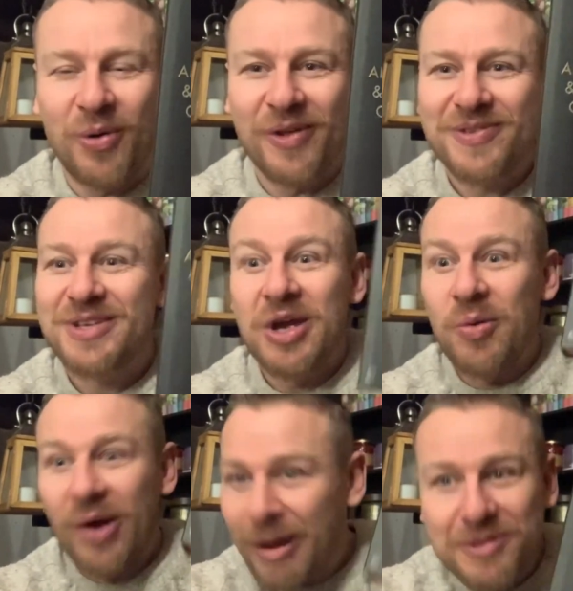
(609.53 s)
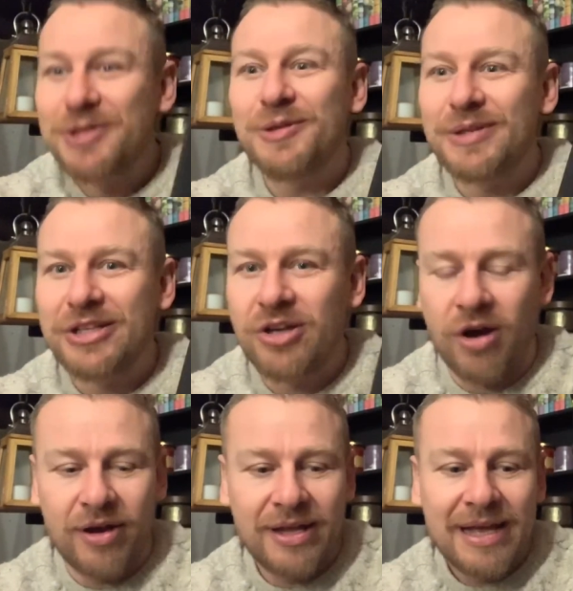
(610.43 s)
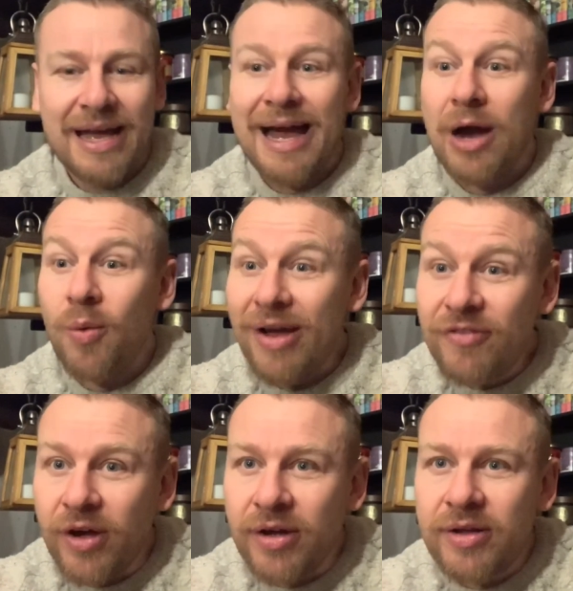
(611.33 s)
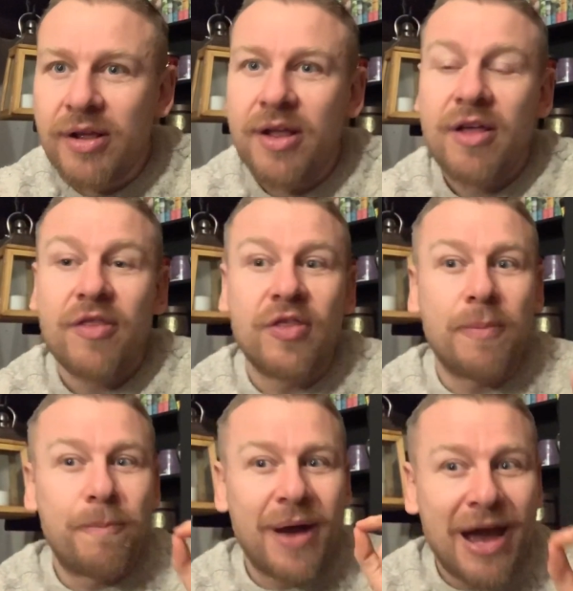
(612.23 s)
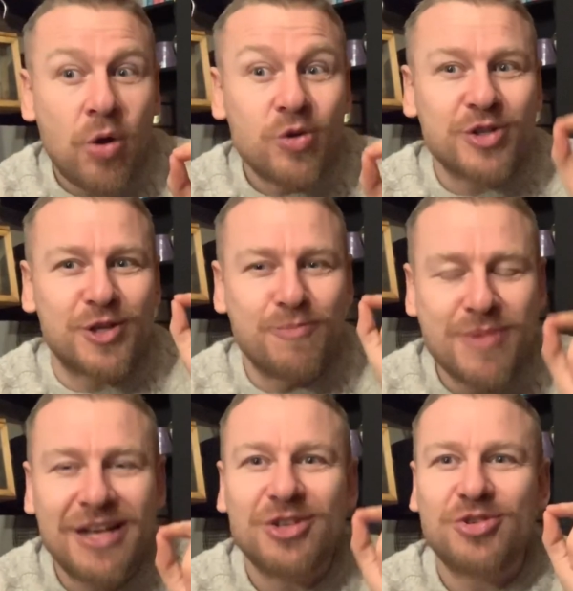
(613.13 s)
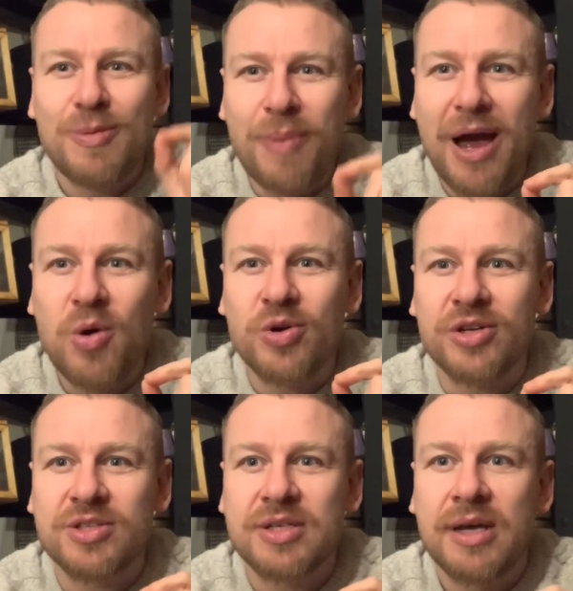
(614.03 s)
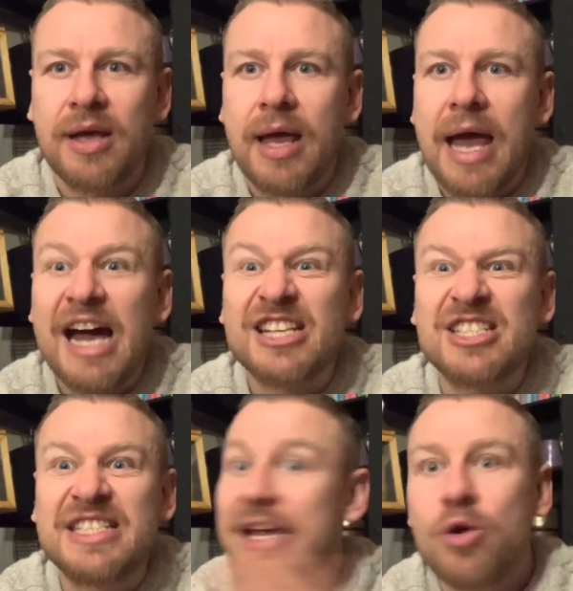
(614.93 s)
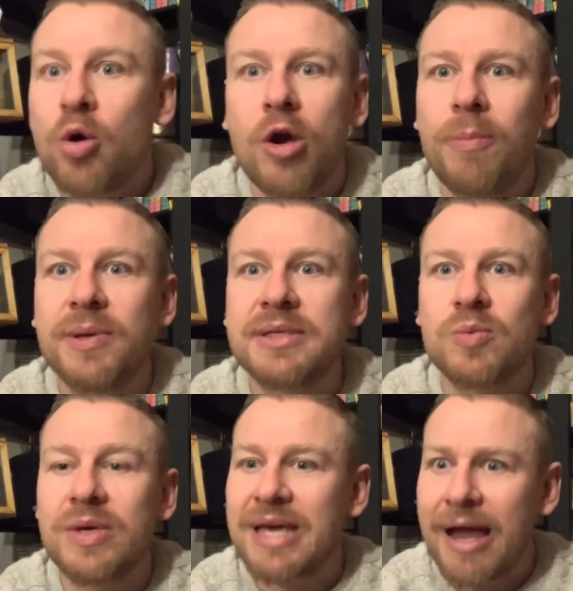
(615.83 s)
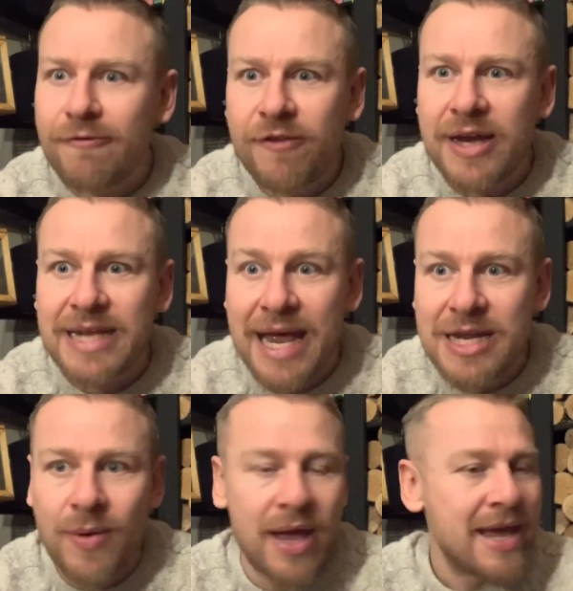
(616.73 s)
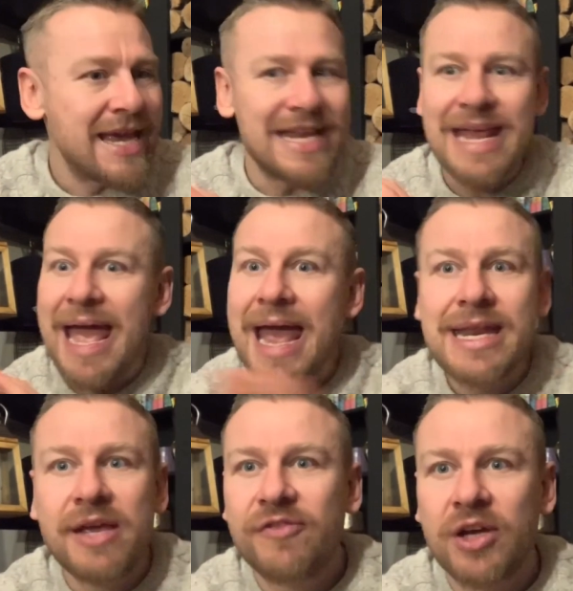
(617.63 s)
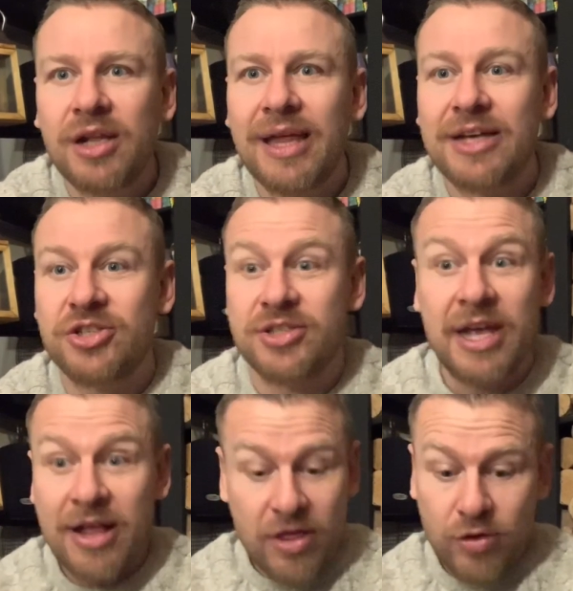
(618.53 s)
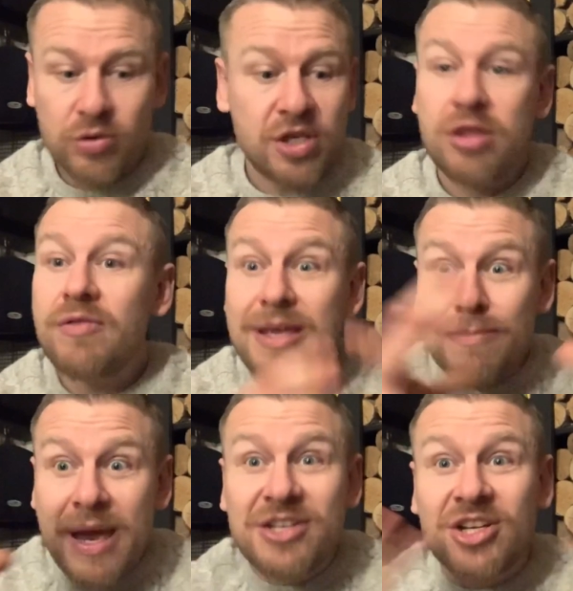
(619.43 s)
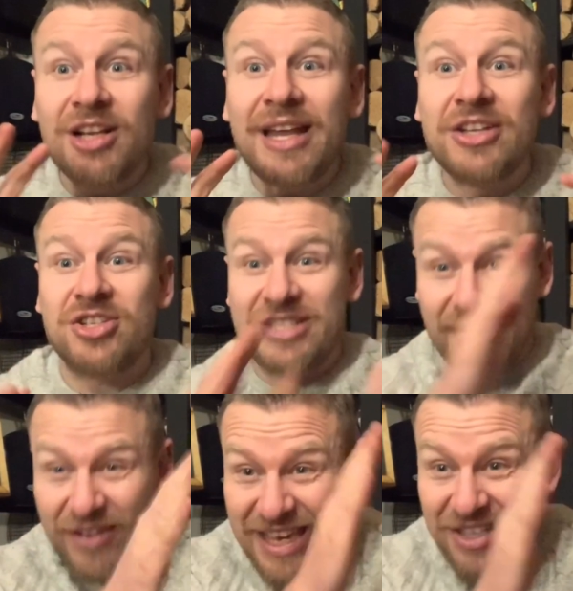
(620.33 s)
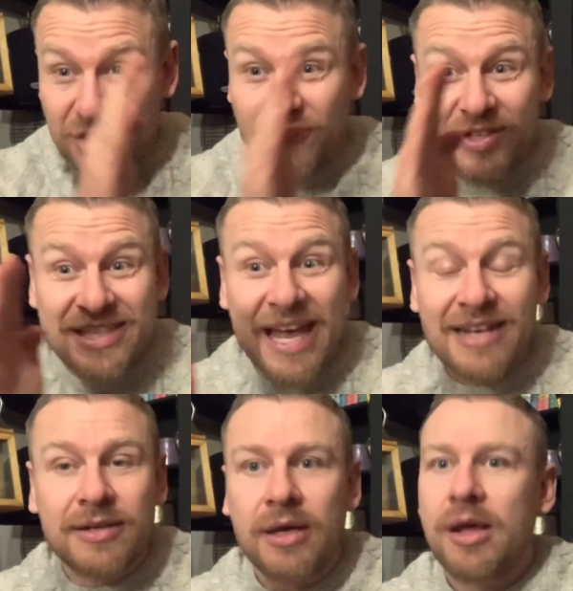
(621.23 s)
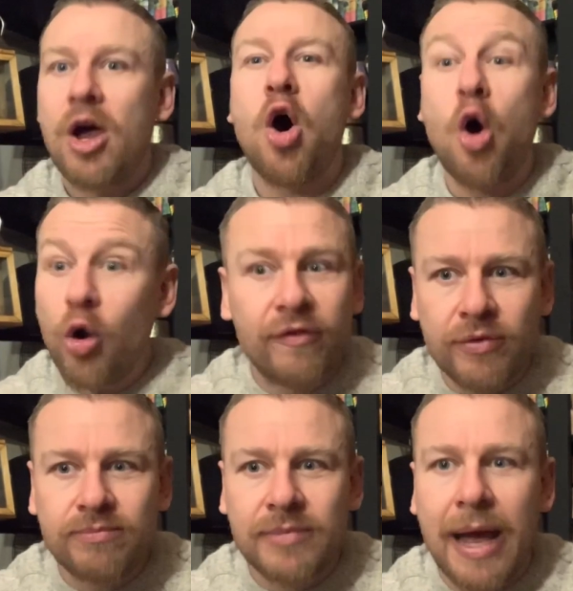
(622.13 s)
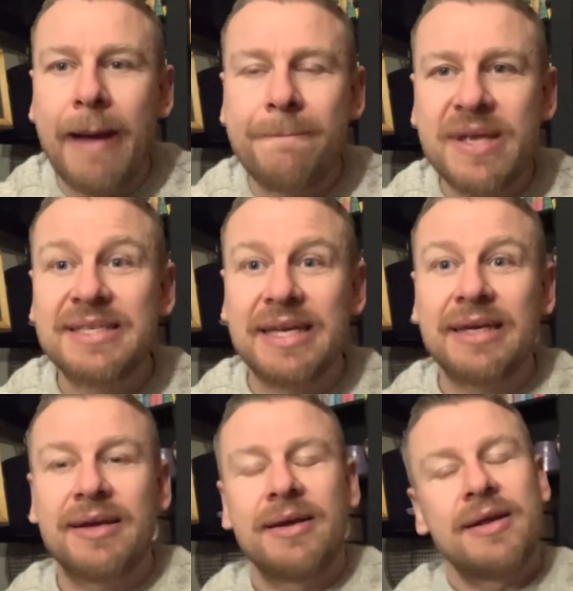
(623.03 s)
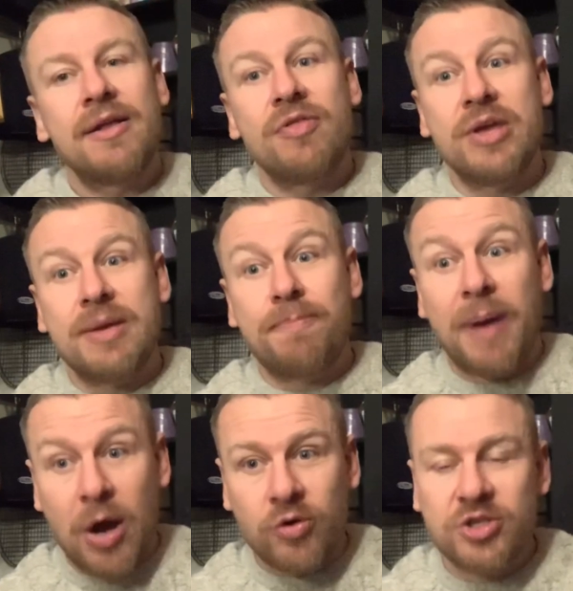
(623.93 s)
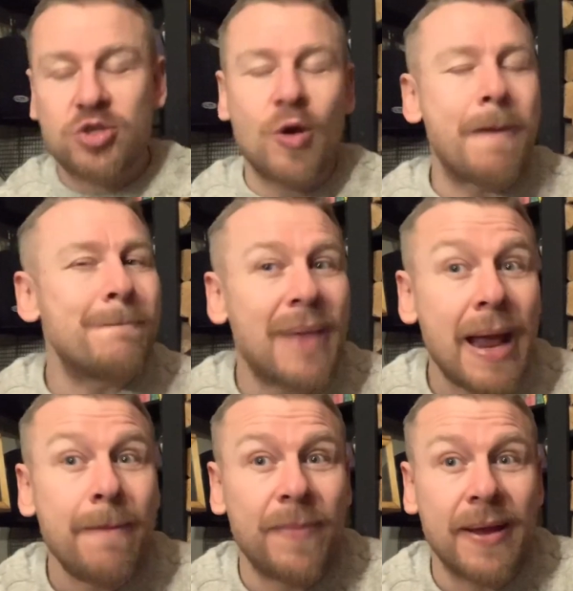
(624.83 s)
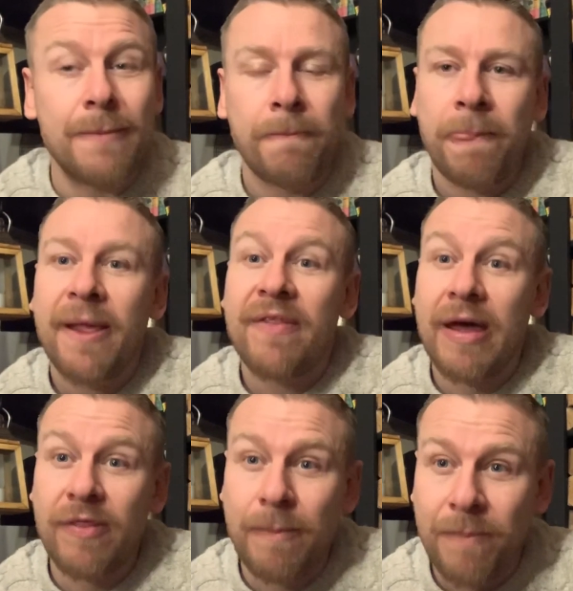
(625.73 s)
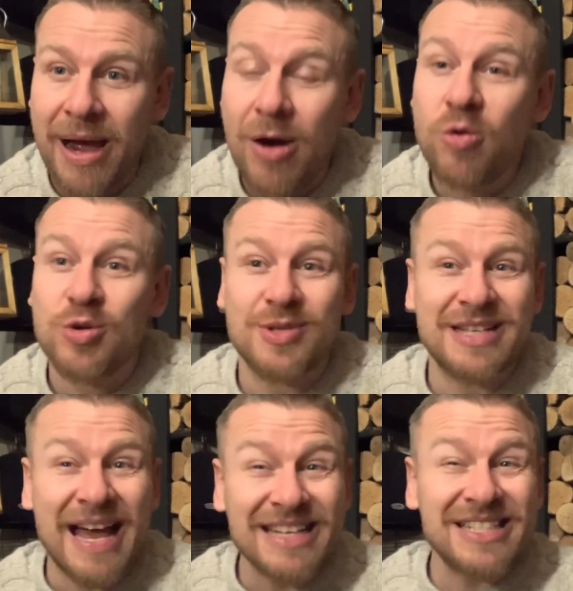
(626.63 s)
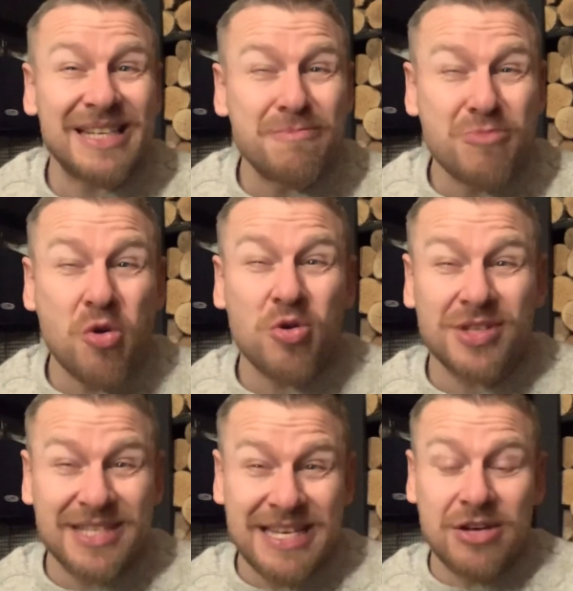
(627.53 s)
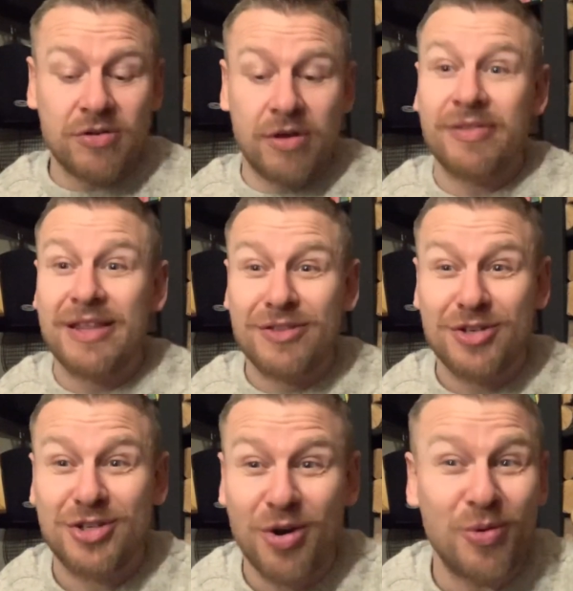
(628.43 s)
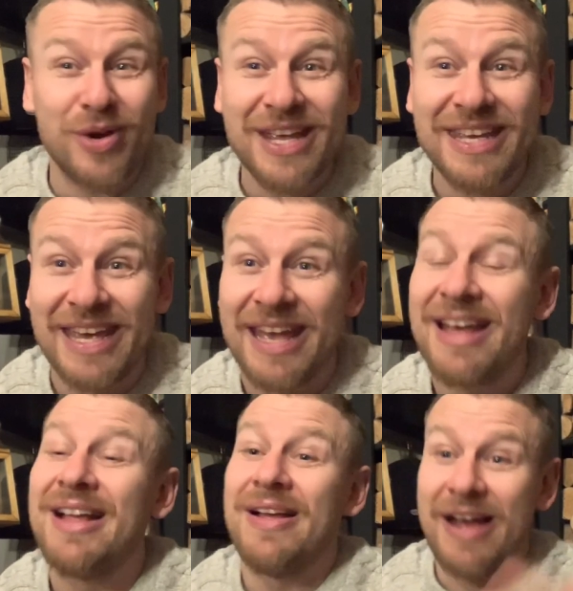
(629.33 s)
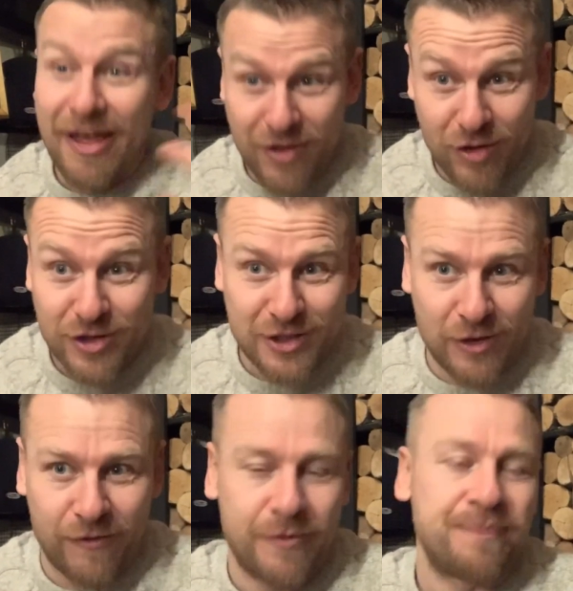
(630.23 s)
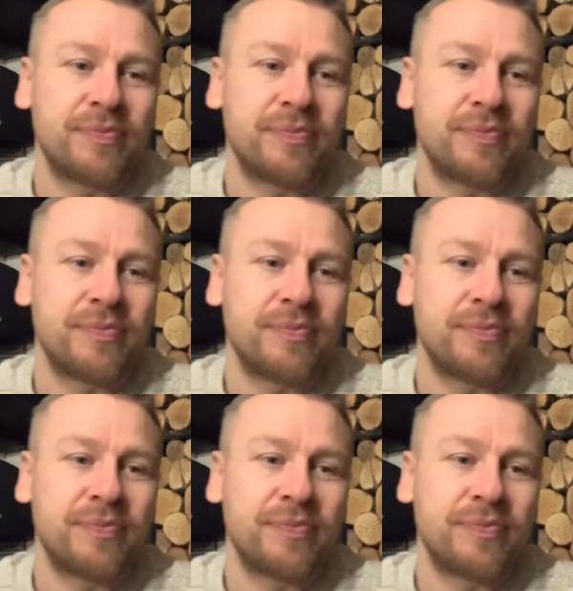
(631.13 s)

ones were absolutely not. However, the powders, the military powders, has zero copies. We can't find it anywhere in any of the collections. Those three major collections have each of the 10. All of them are missing the powders. So it might be that the powders is actually more secret than the Shoninki and the other stuff.